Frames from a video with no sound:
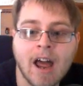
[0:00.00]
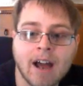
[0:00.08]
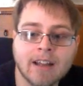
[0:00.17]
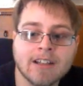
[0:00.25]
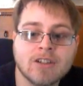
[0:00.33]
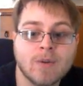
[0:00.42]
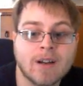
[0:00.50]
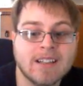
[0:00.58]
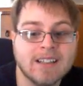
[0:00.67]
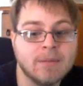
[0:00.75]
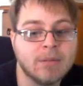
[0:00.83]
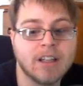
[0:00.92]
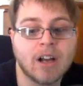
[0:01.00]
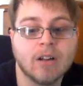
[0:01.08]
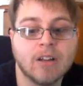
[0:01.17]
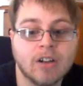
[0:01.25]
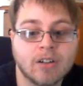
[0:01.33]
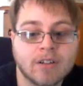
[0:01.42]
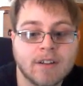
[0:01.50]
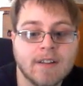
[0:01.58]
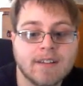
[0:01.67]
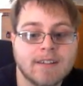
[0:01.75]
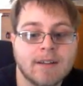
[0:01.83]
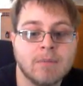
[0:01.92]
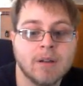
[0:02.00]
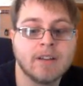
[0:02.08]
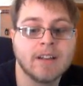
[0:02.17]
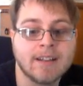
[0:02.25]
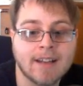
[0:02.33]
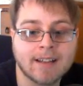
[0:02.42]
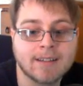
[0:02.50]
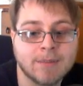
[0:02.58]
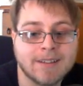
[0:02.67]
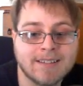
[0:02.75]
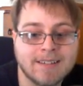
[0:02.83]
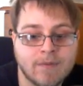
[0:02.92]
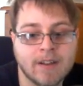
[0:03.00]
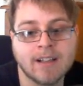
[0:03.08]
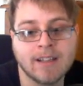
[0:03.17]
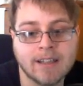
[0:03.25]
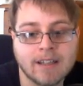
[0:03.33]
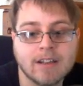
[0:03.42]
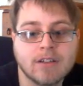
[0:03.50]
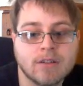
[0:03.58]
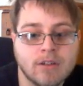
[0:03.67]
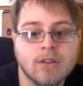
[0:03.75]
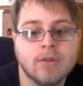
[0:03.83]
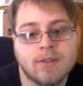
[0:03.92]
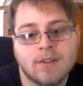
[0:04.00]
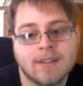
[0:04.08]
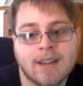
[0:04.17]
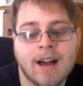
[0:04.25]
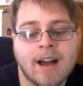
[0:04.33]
unless you are deliberately holding on to this and building a deck specifically to use this card